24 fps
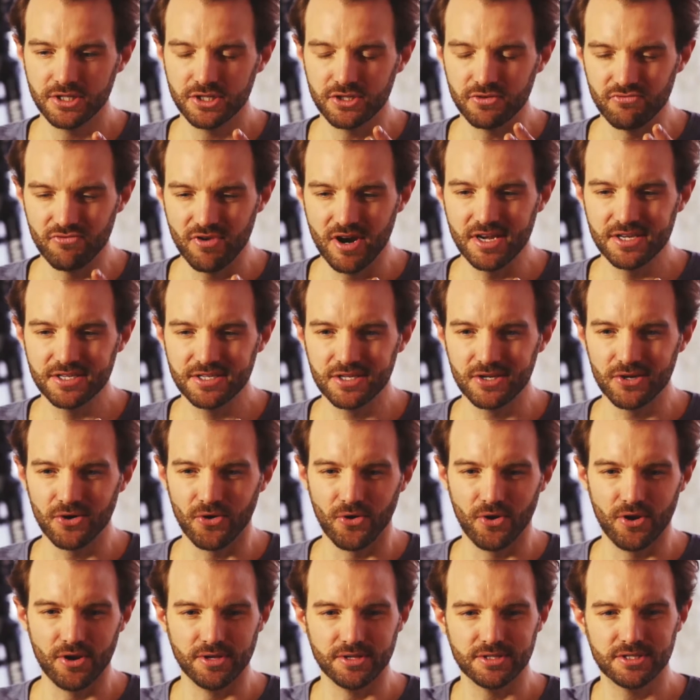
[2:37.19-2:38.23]
to rest it
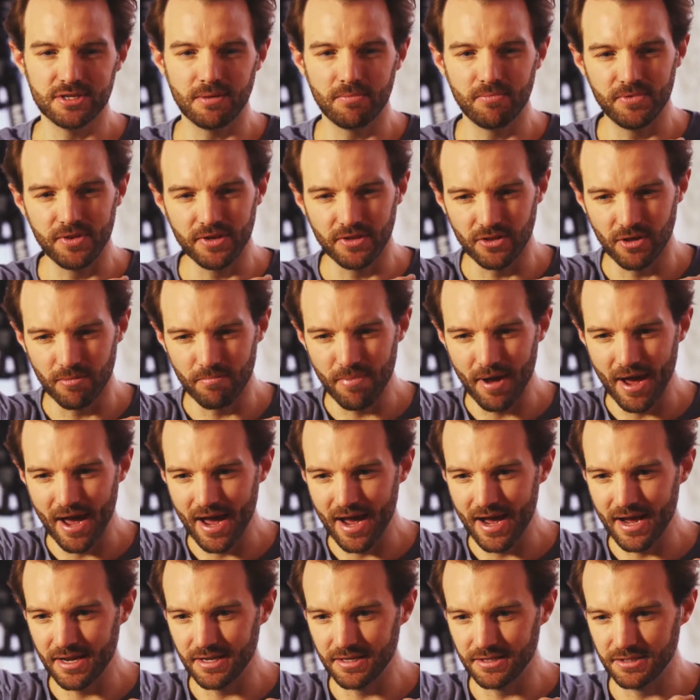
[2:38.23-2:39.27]
on and something that
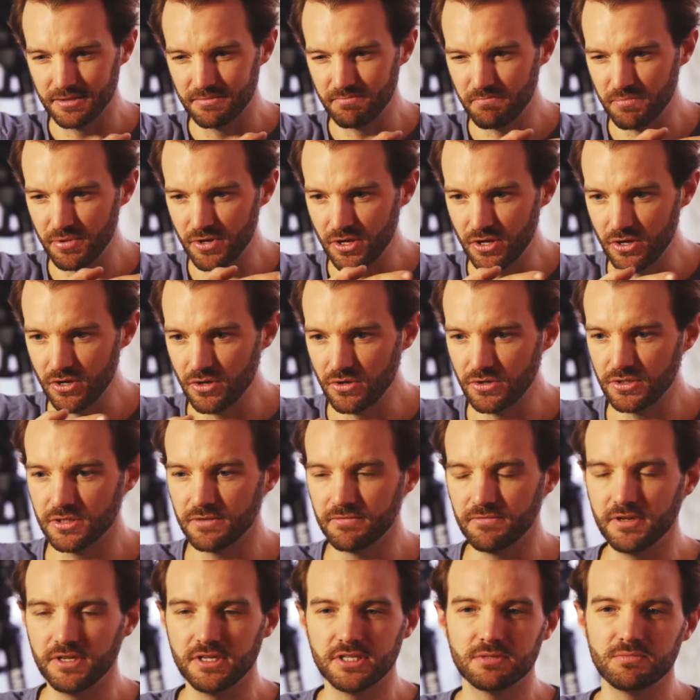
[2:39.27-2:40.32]
pans
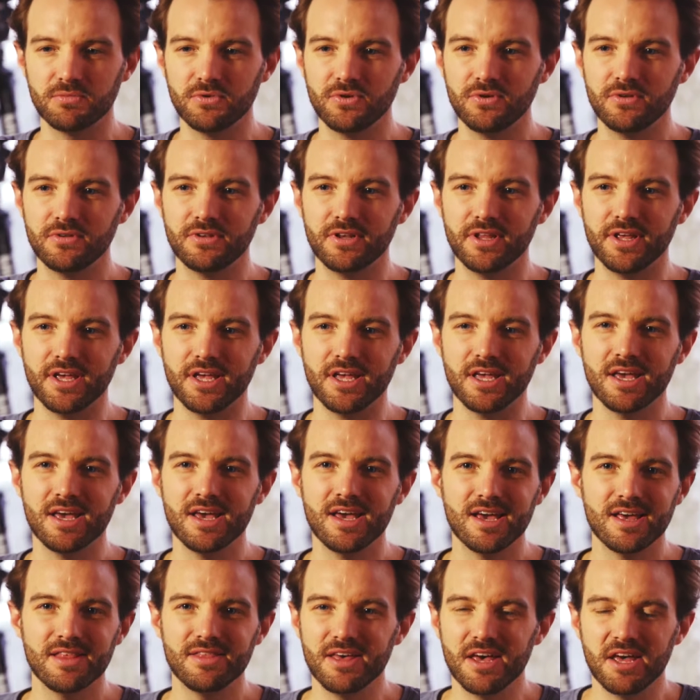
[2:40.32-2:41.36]
beautifully smoothly,
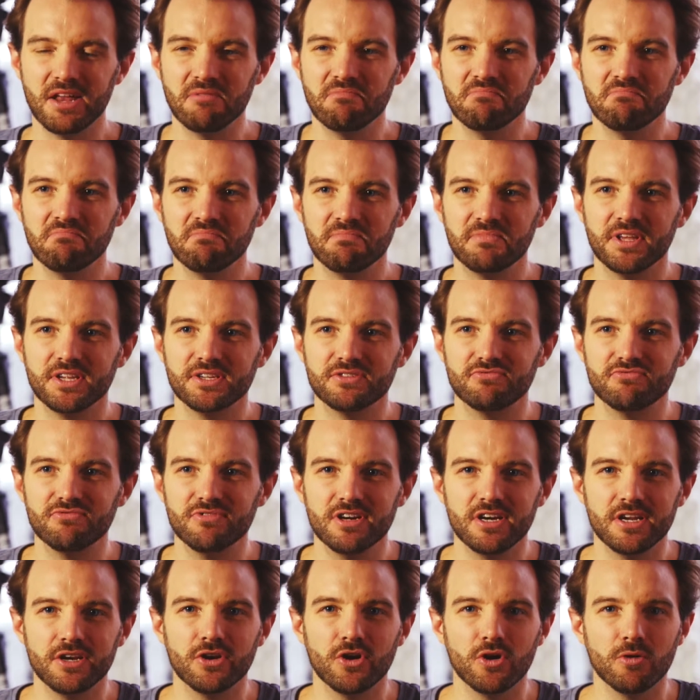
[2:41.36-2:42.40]
then there's
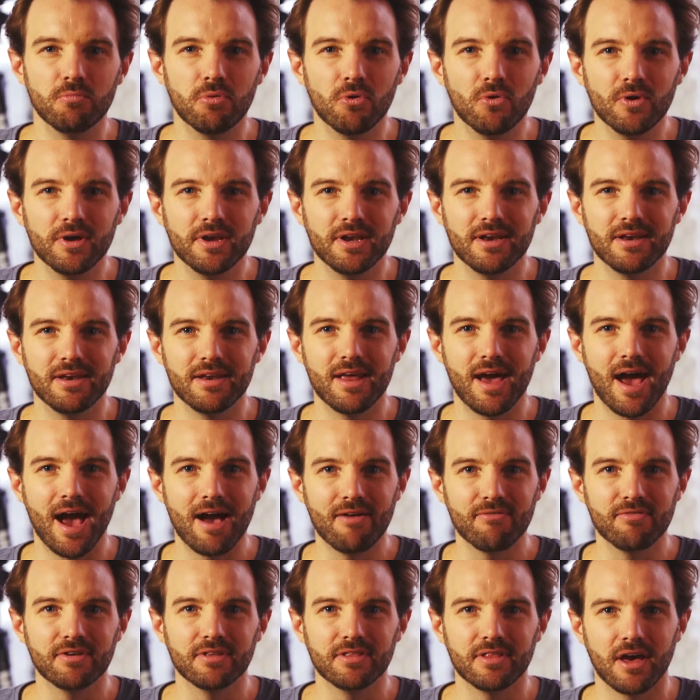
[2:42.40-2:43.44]
really no point in
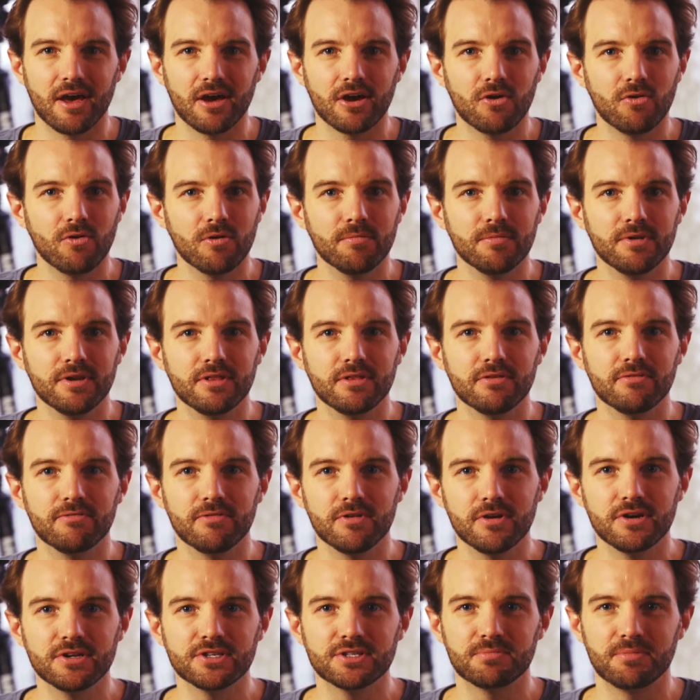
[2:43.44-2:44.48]
having that equipment in the
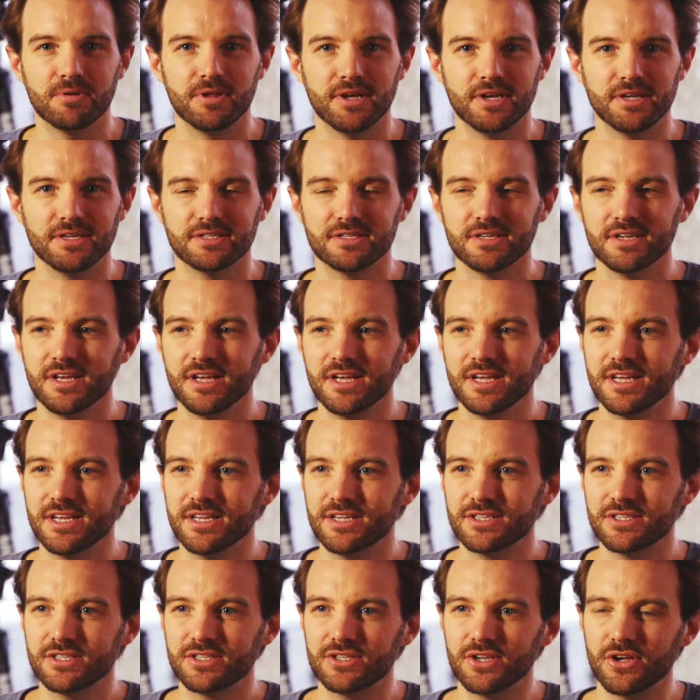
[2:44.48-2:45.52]
first place.
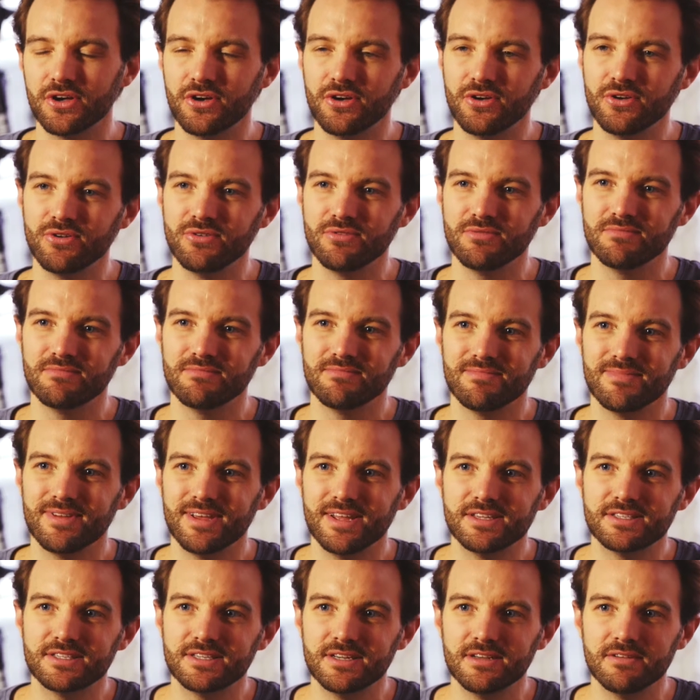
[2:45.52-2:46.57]
So
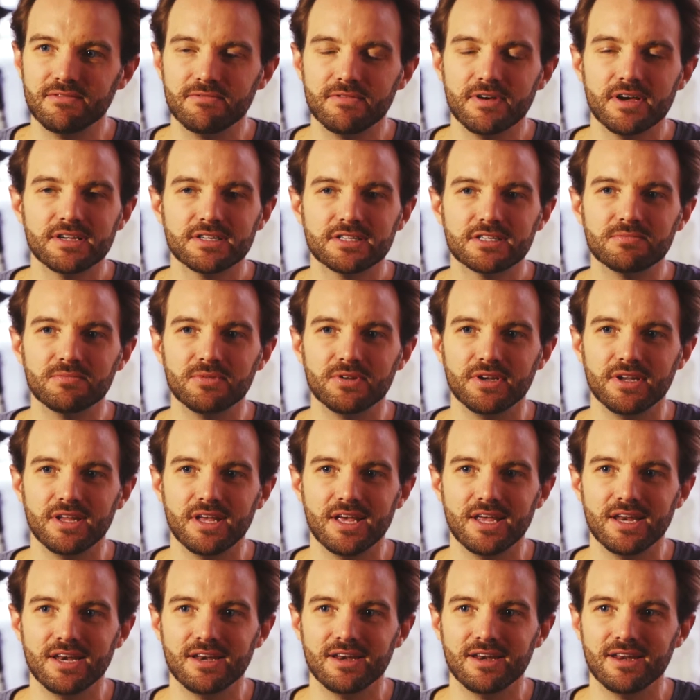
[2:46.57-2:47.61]
it's an investment
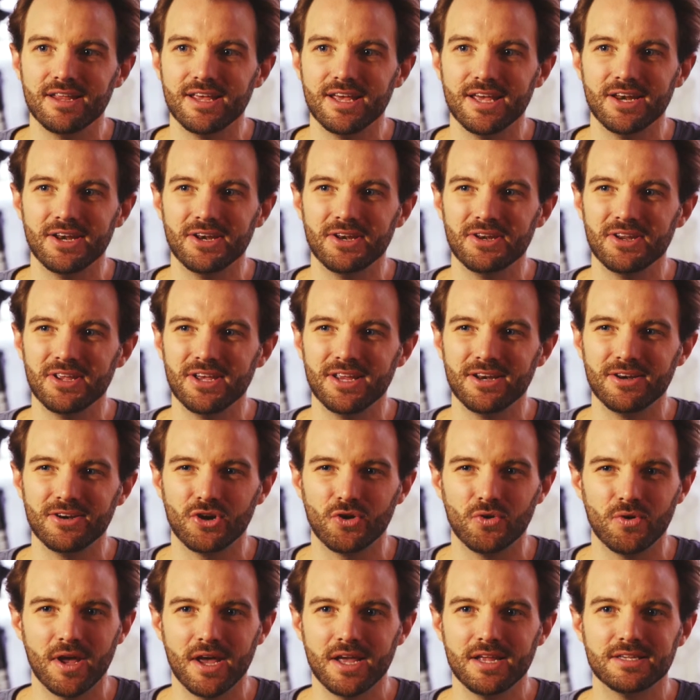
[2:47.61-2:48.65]
in in
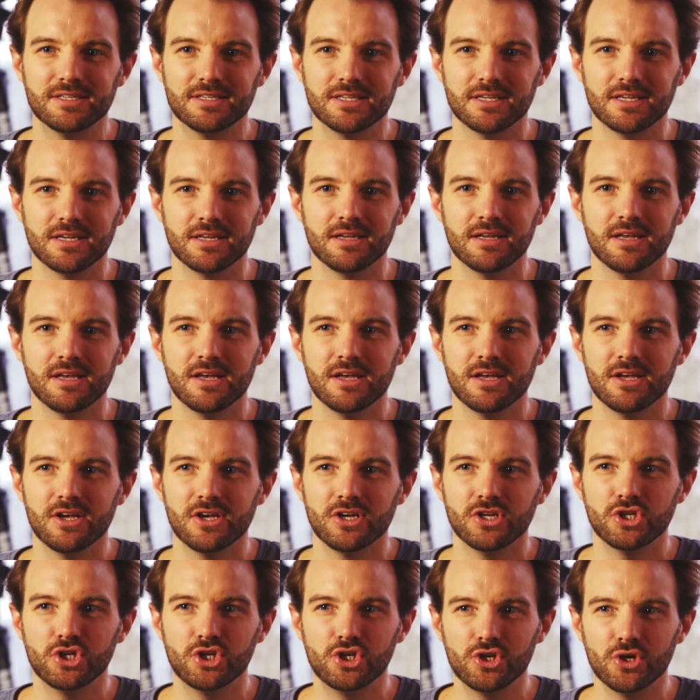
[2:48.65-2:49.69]
in creating
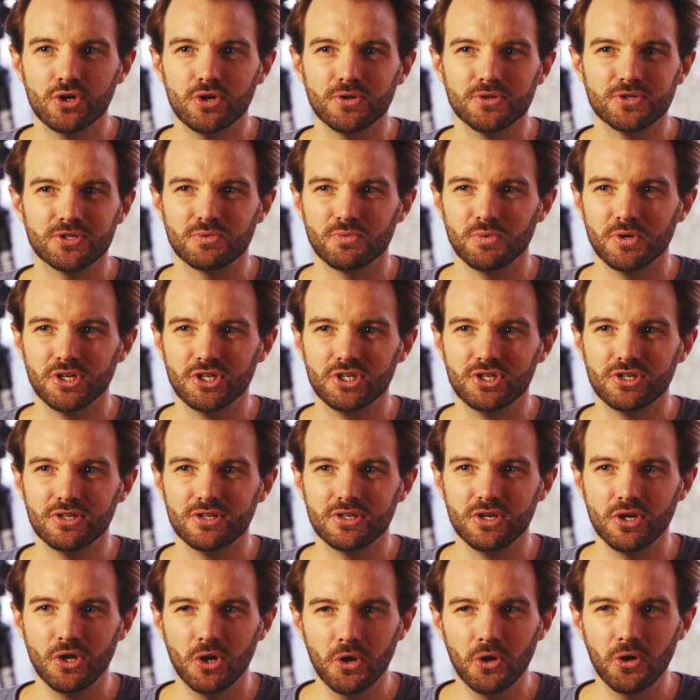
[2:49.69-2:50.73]
shots which
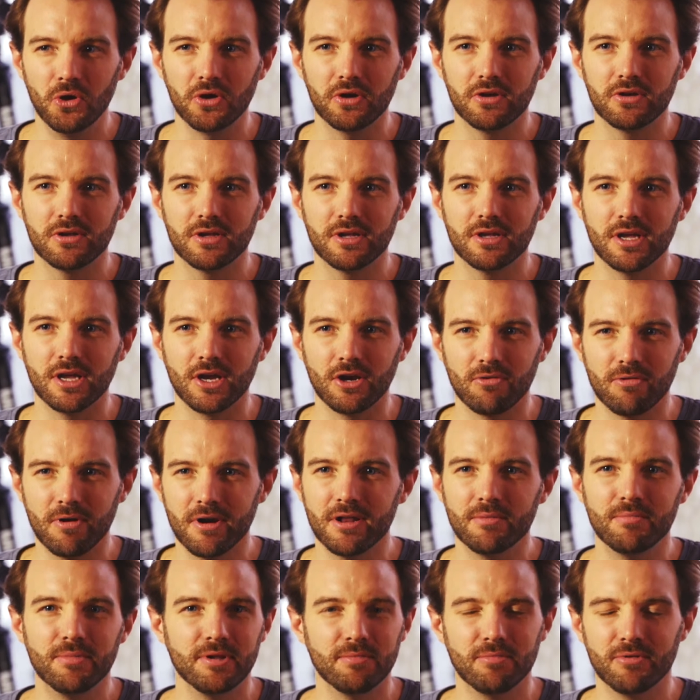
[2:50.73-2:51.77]
look
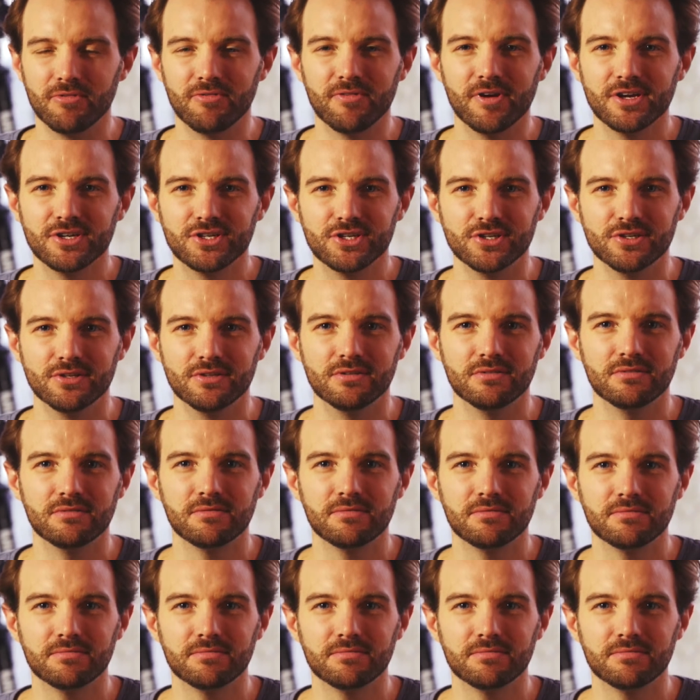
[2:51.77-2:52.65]
incredibly professional.